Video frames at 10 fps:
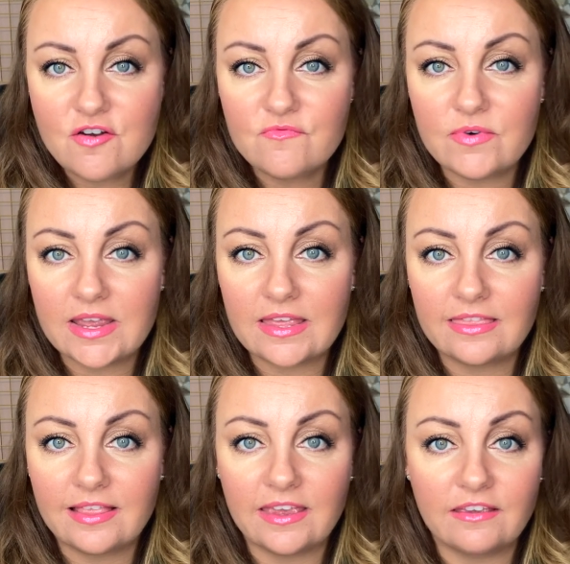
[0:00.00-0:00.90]
with
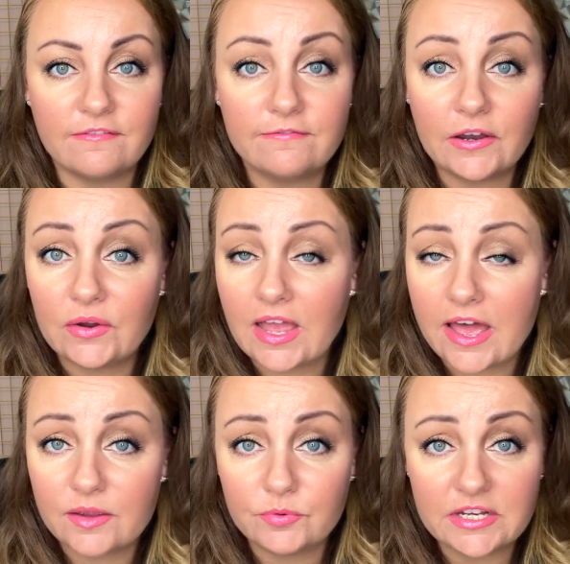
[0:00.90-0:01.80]
like very
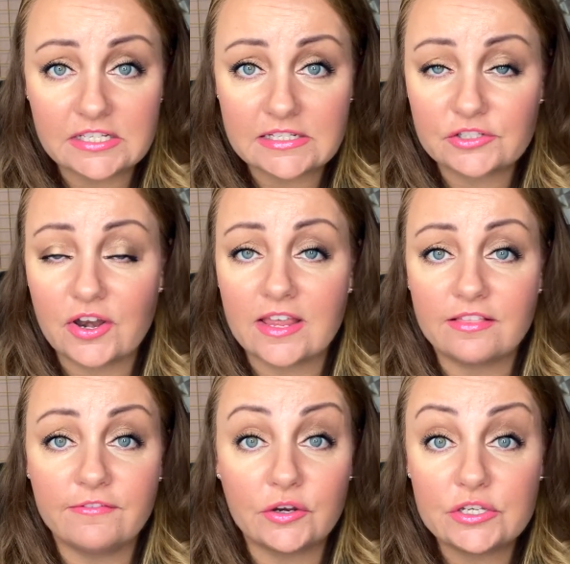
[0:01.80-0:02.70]
high abrasion strength,
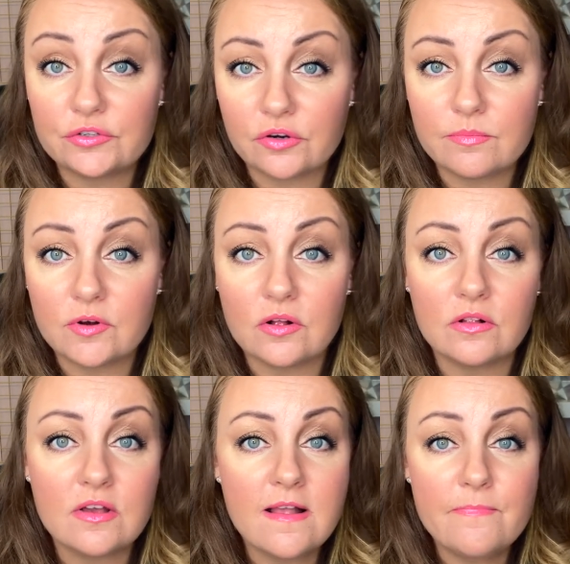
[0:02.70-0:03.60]
very
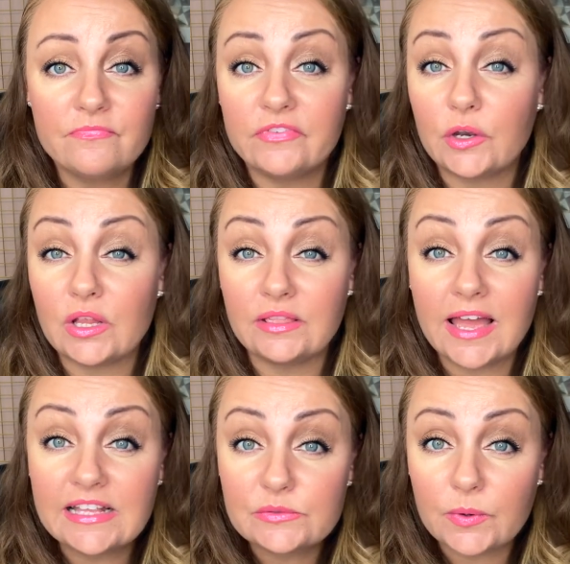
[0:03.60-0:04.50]
durable, very
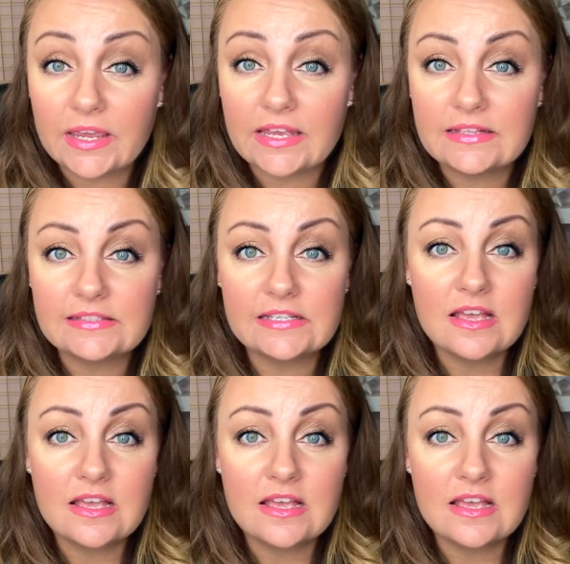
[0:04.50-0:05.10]
lightweight,